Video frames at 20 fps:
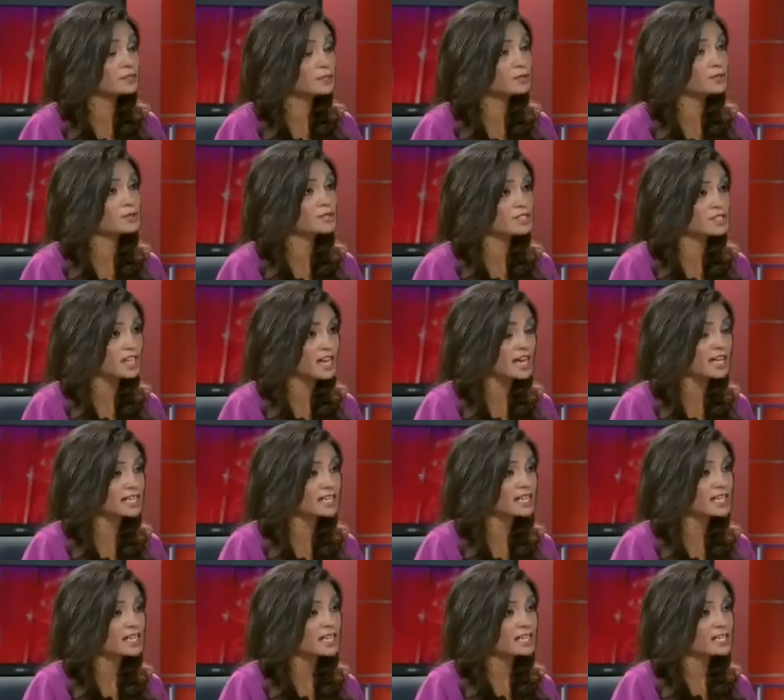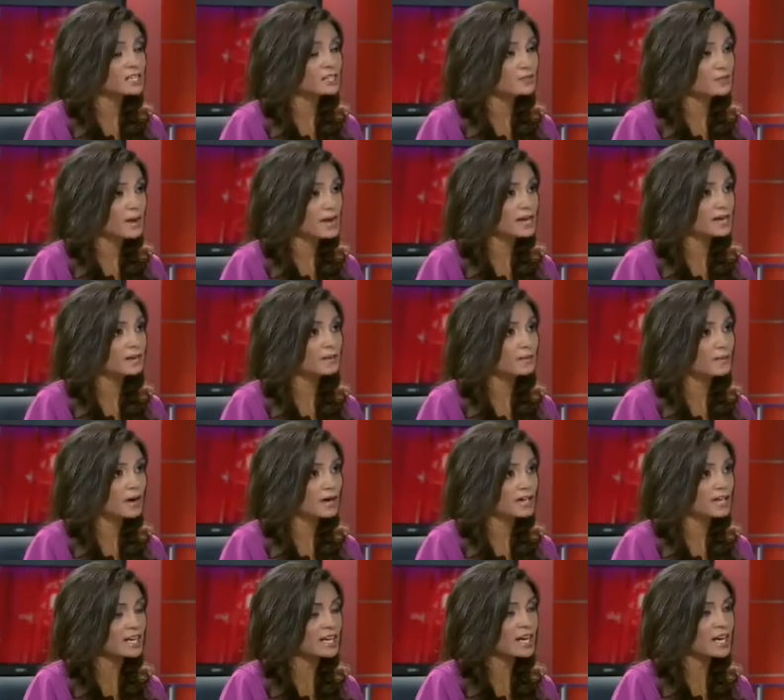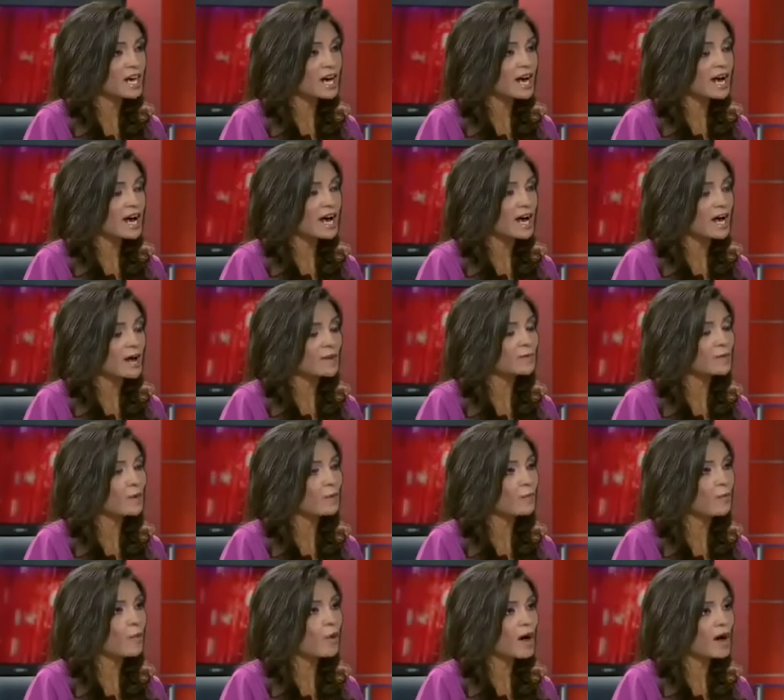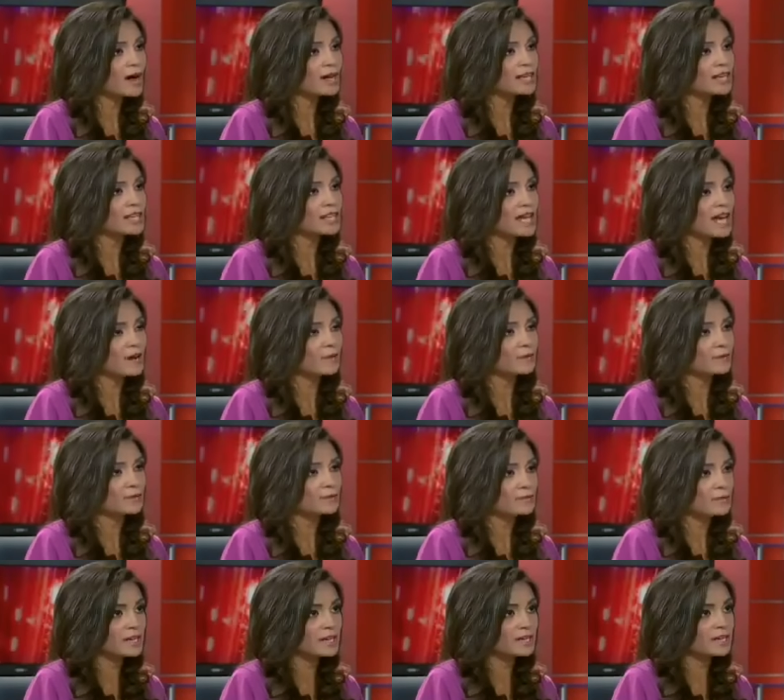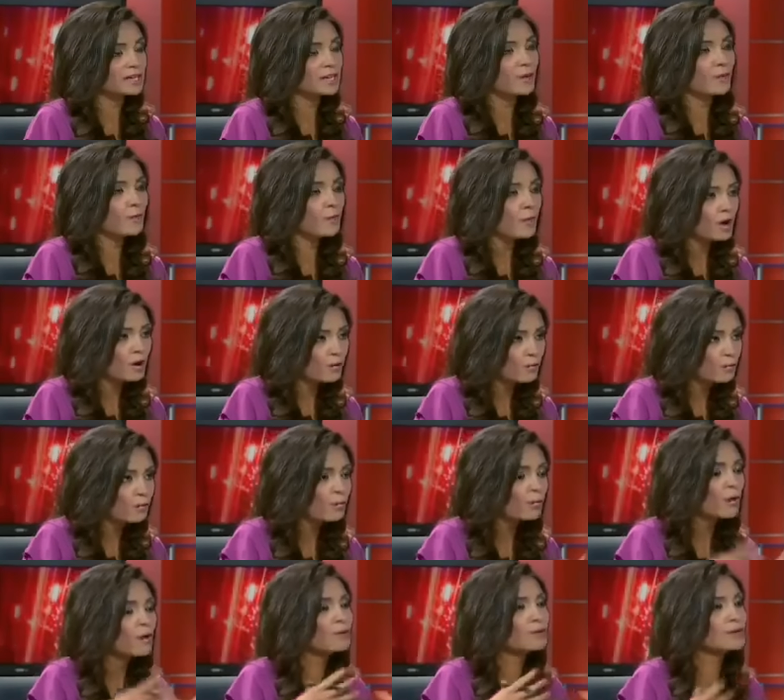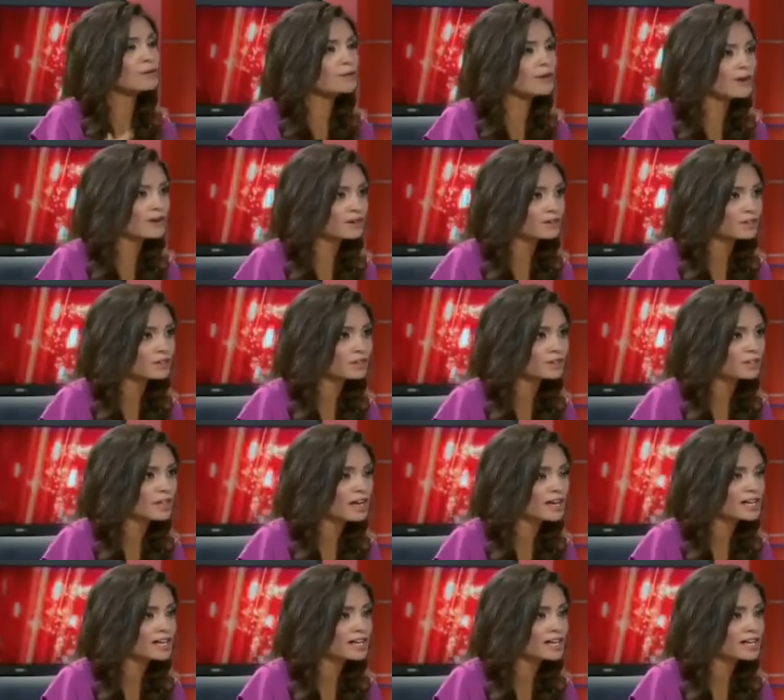that do stand to make money, um, what that would mean, what, what would America look